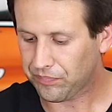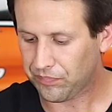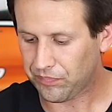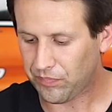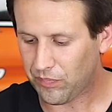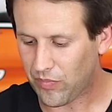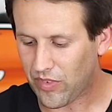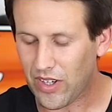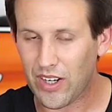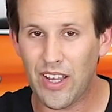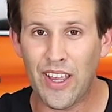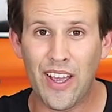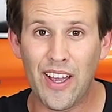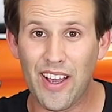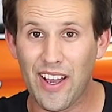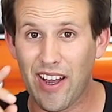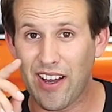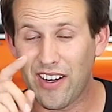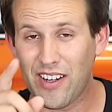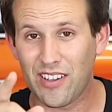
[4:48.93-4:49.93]

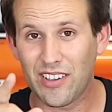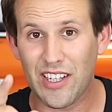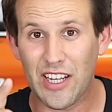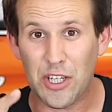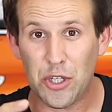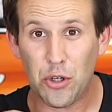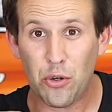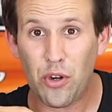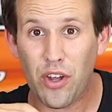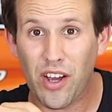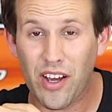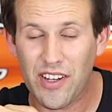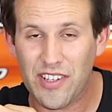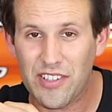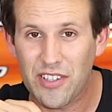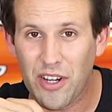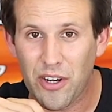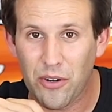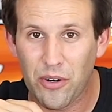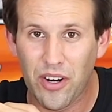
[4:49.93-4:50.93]
and I'll let you guys
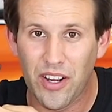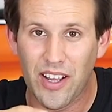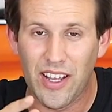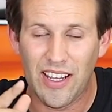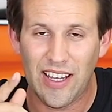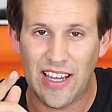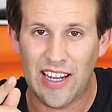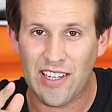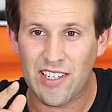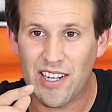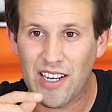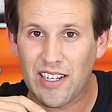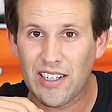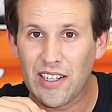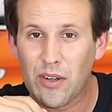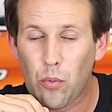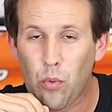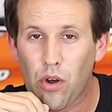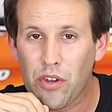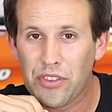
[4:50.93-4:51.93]
know
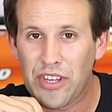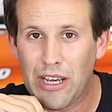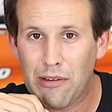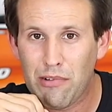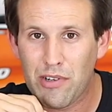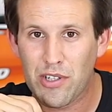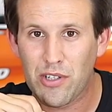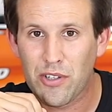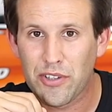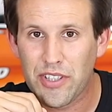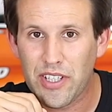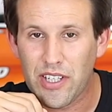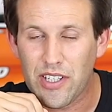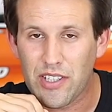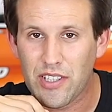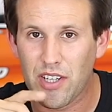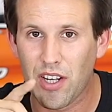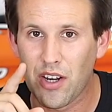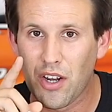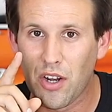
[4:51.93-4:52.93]
exactly what that result
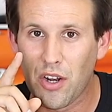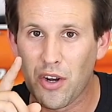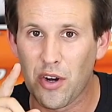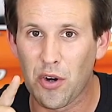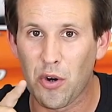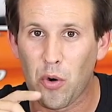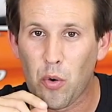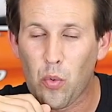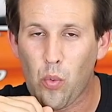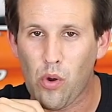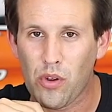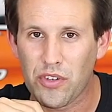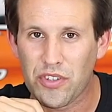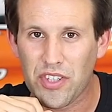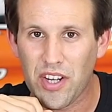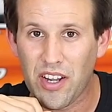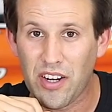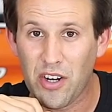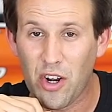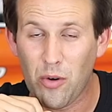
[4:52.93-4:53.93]
is
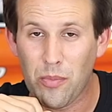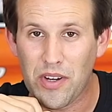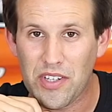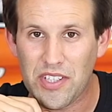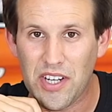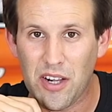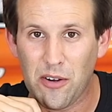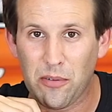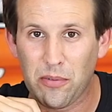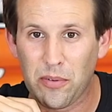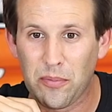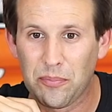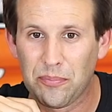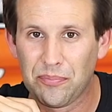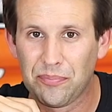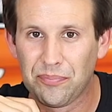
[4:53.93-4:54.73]
once I know myself.